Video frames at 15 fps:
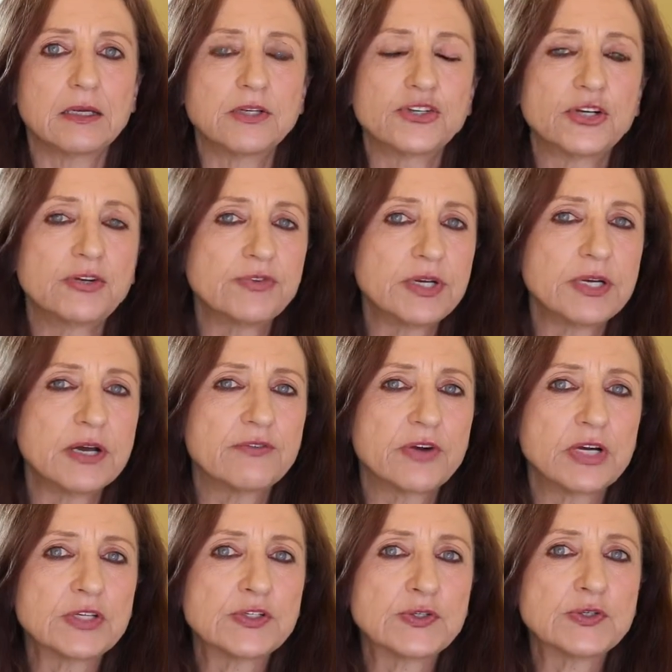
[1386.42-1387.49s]
Children are
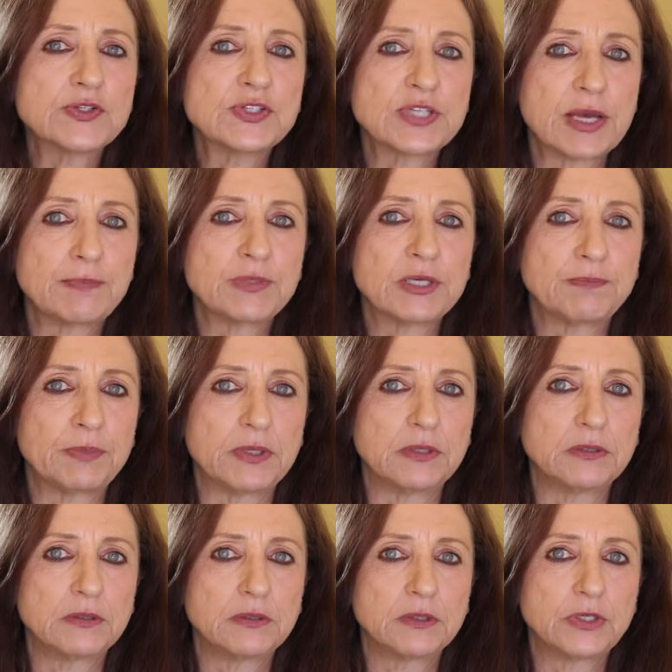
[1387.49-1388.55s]
very
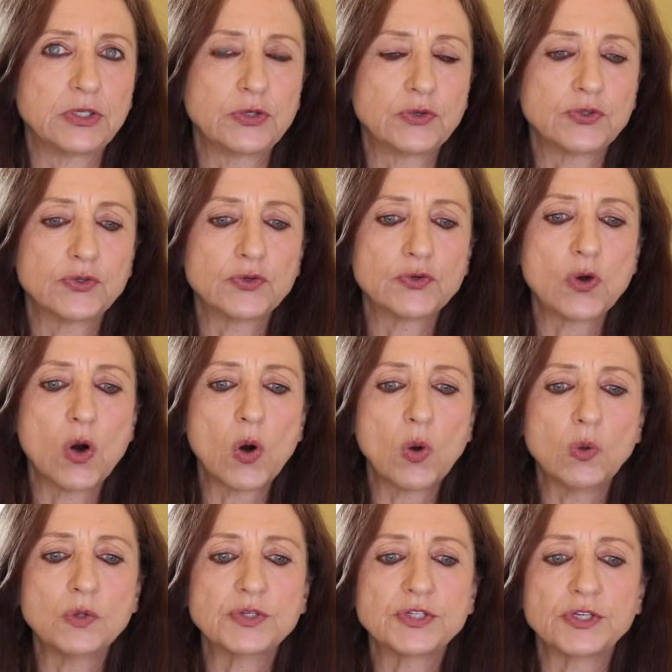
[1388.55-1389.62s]
susceptible, you know, to
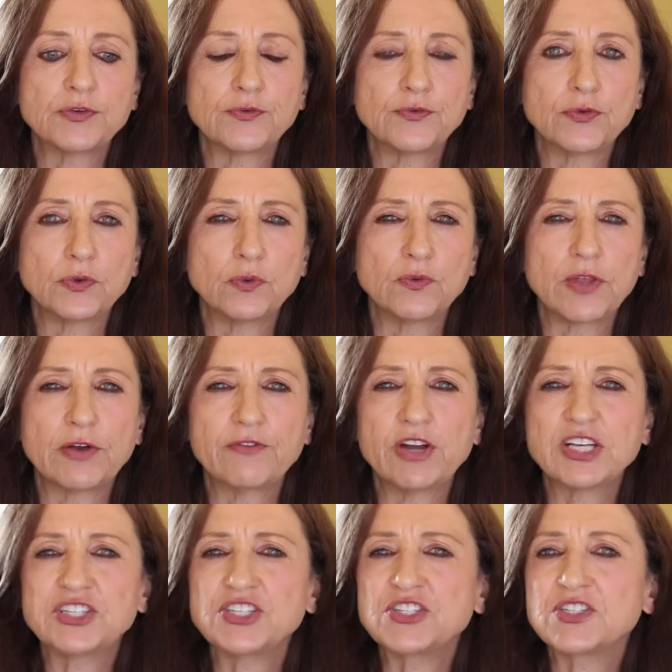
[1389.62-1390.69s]
colds and flu. They're
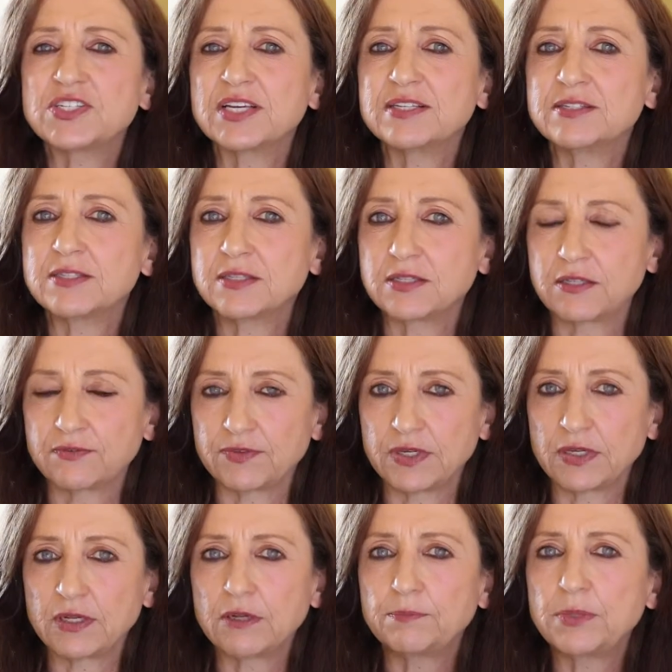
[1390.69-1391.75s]
very sensitive, they're
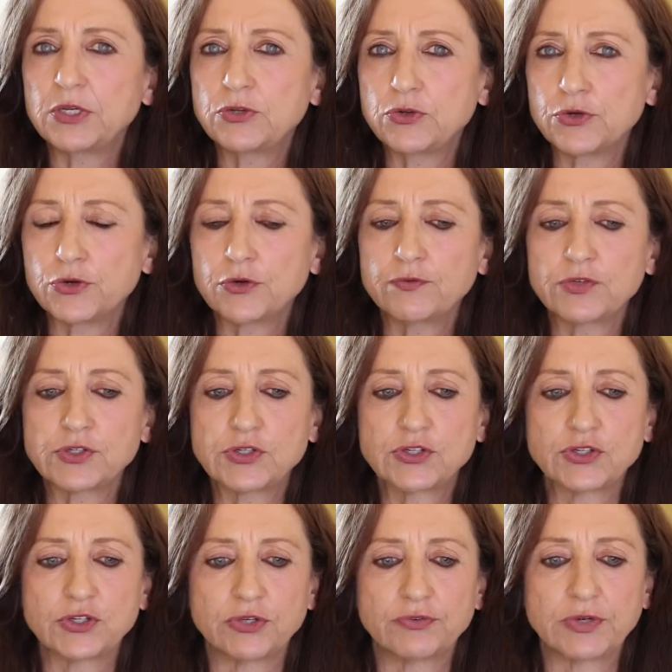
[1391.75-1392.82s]
a little bit nervous
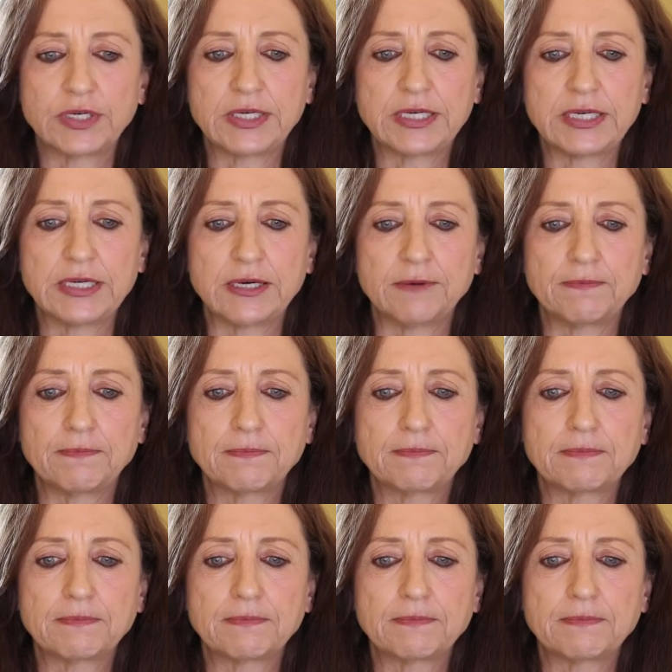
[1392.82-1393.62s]
children here.